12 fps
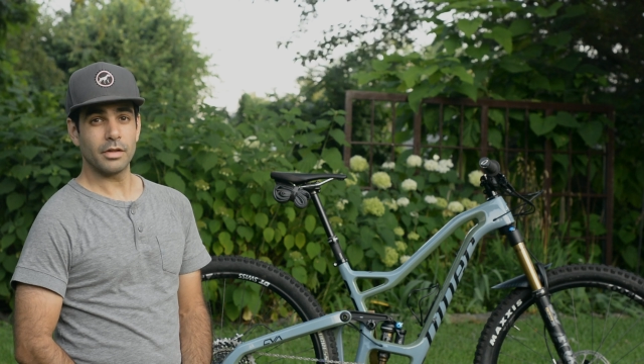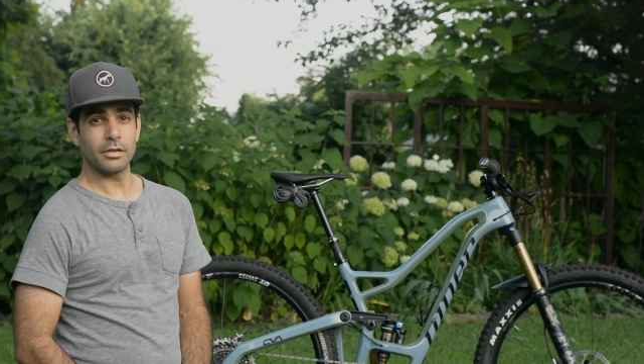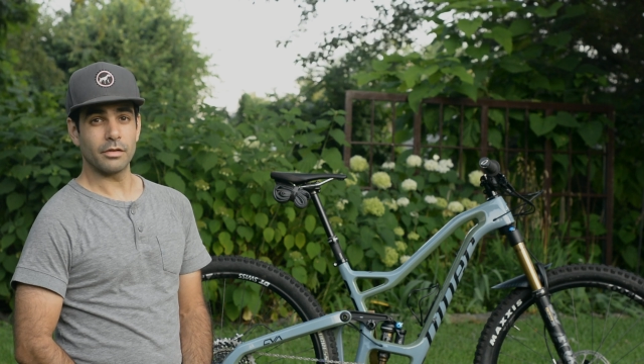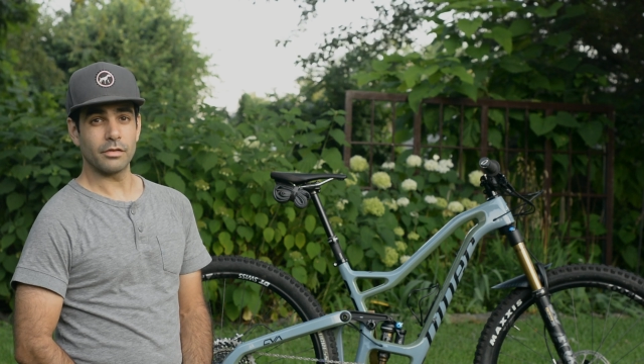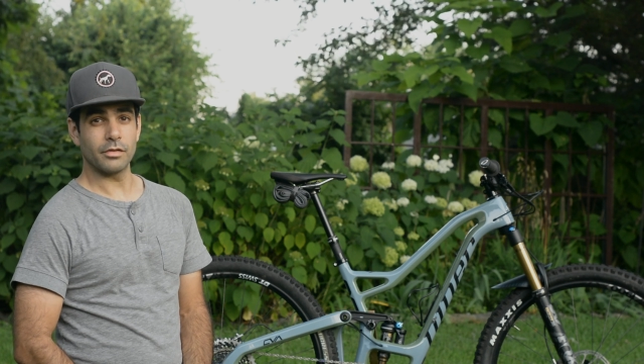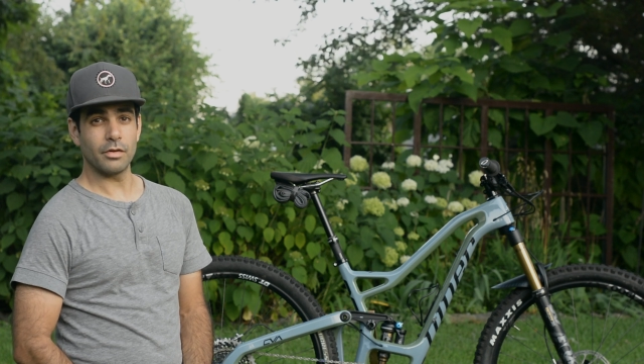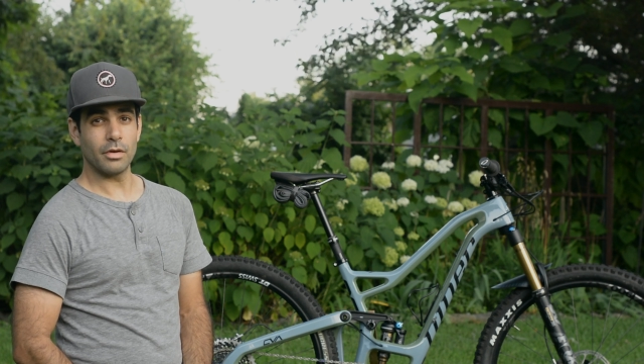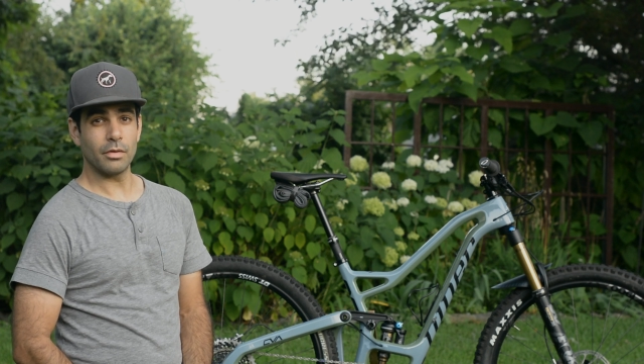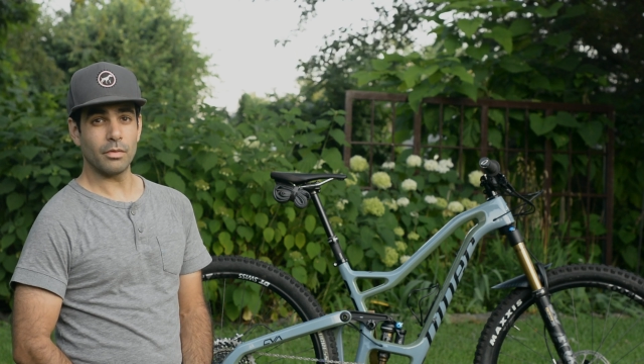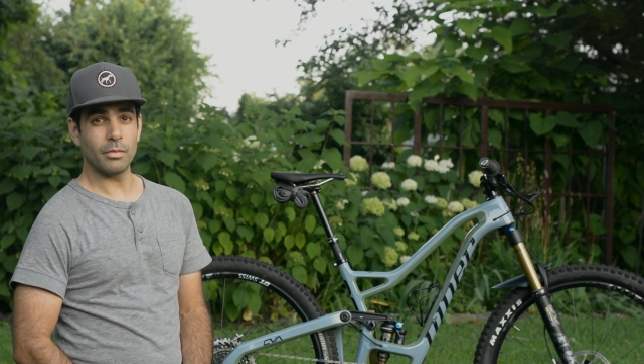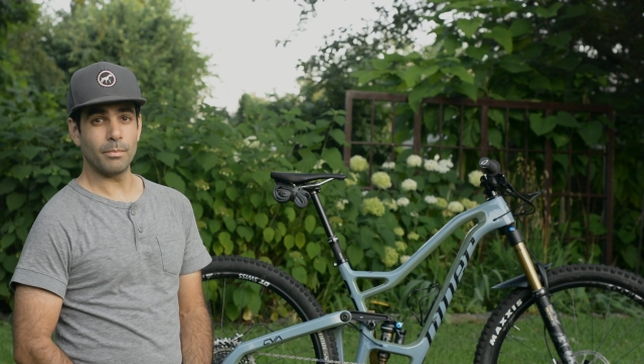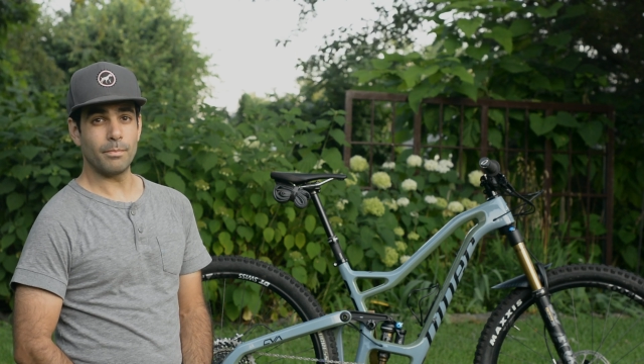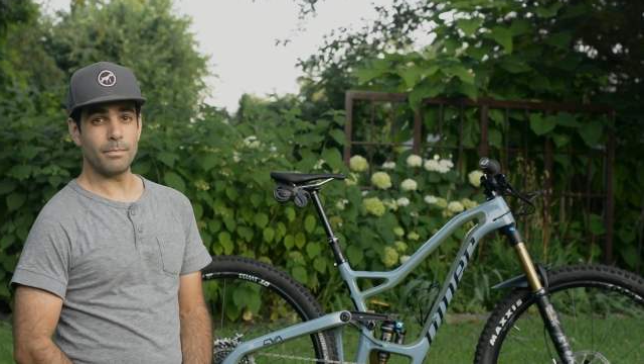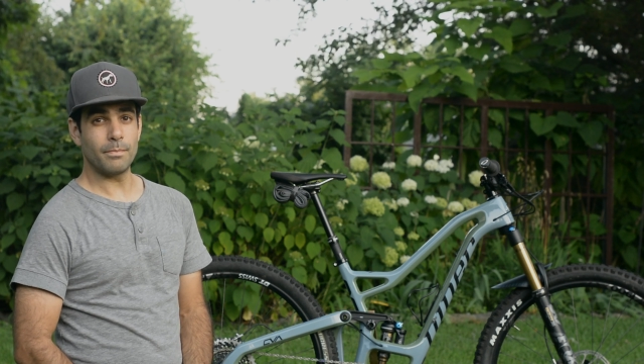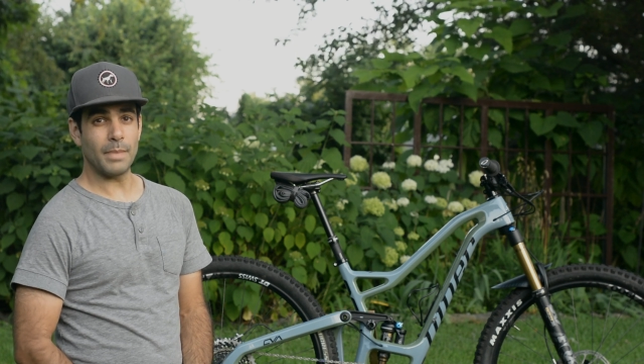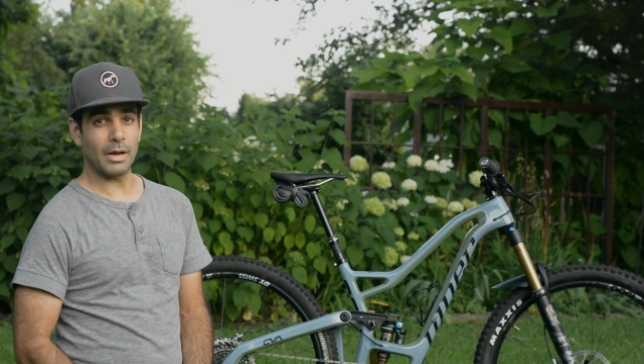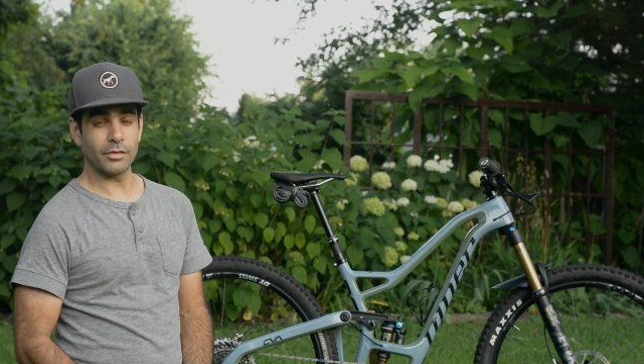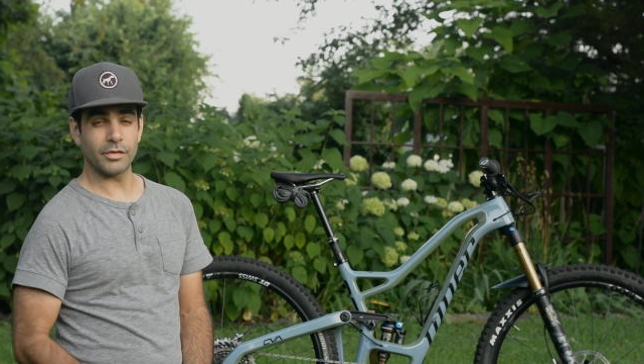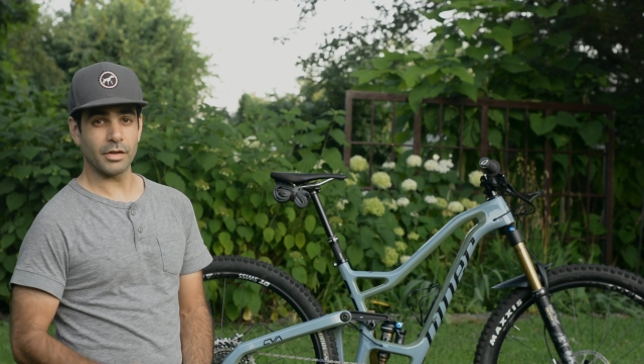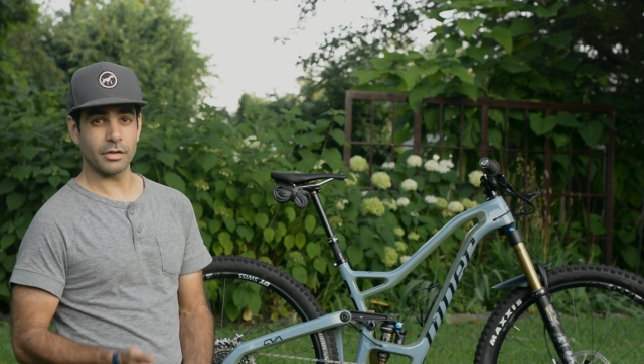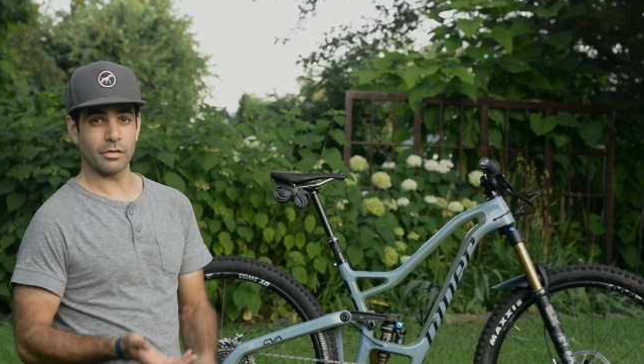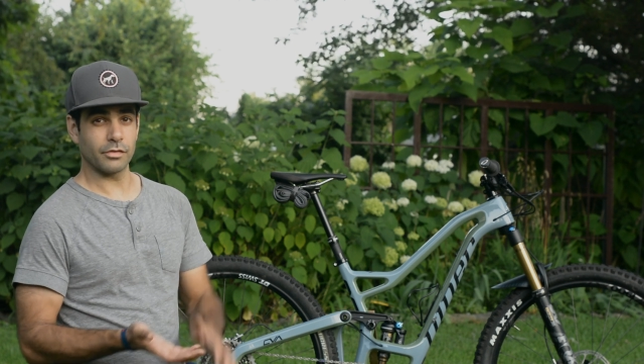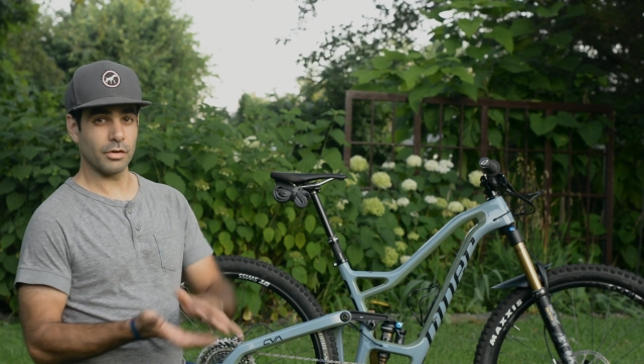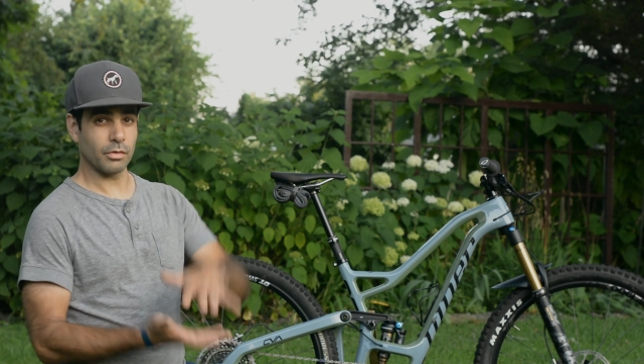There's no bouncing,
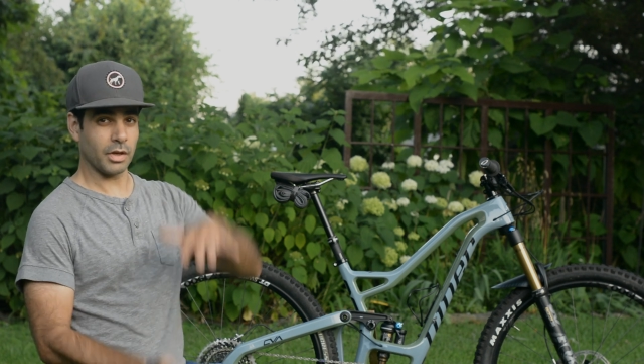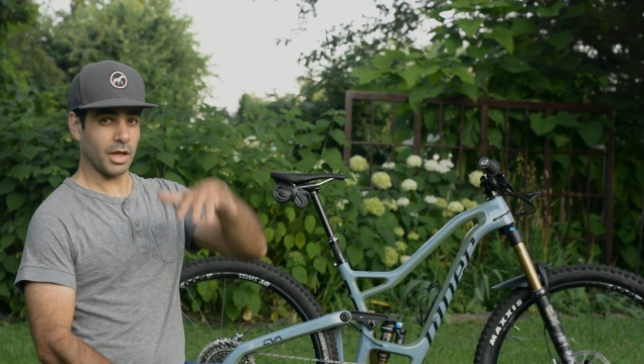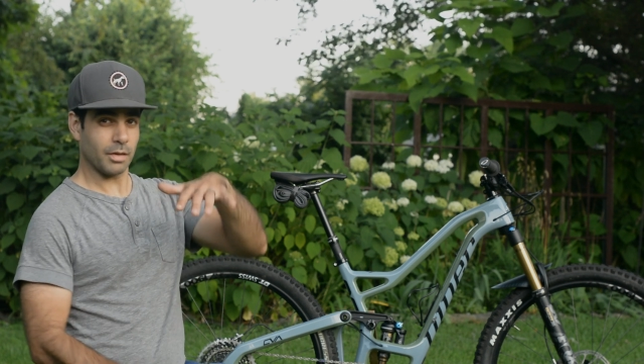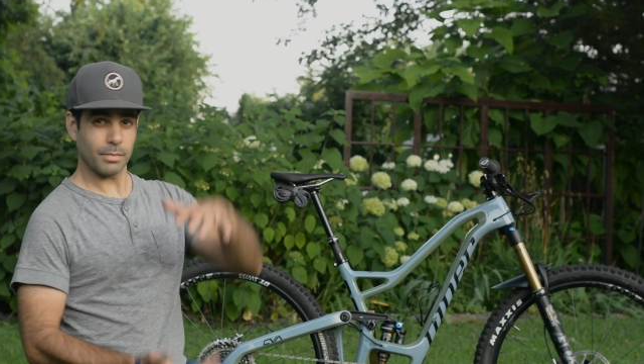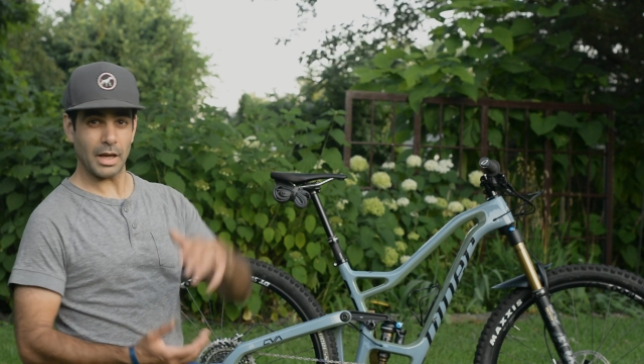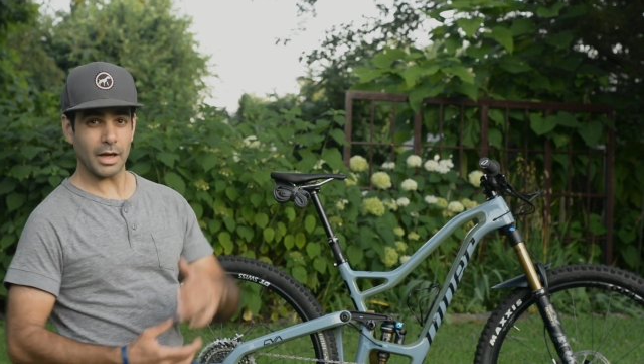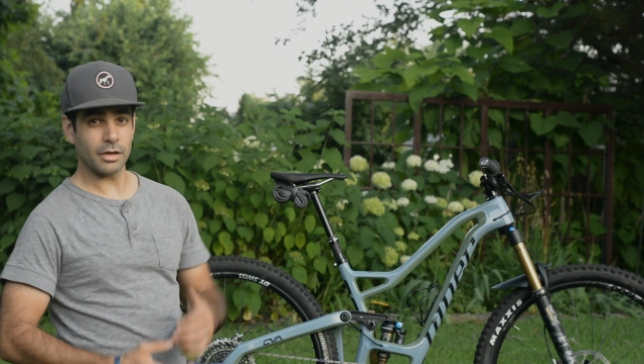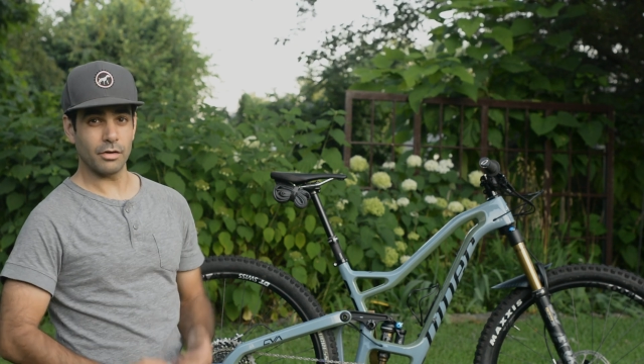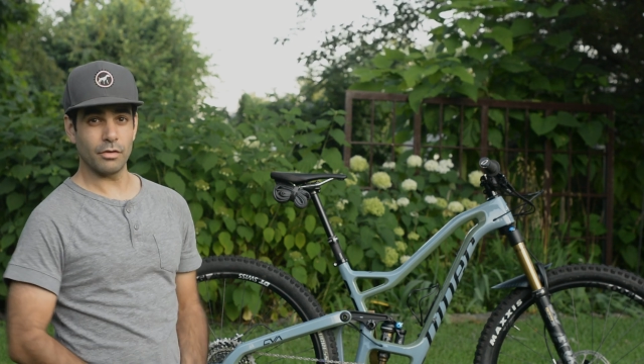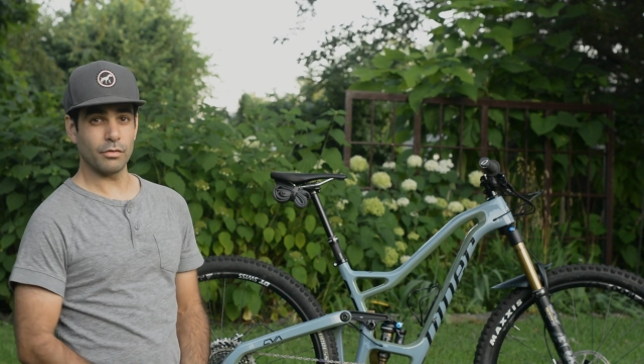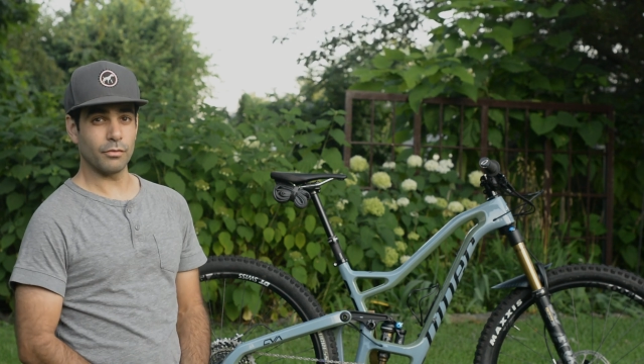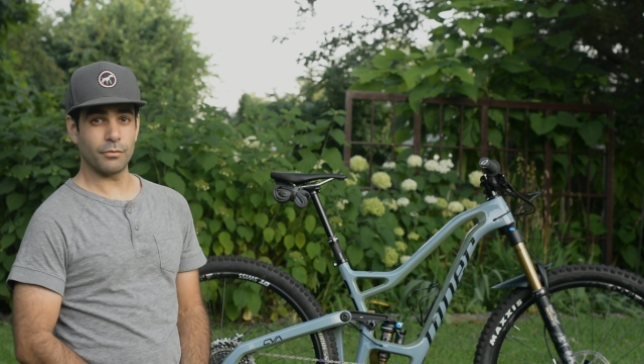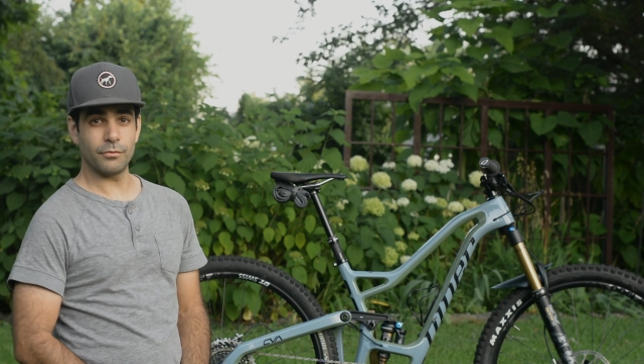there's no kickback, no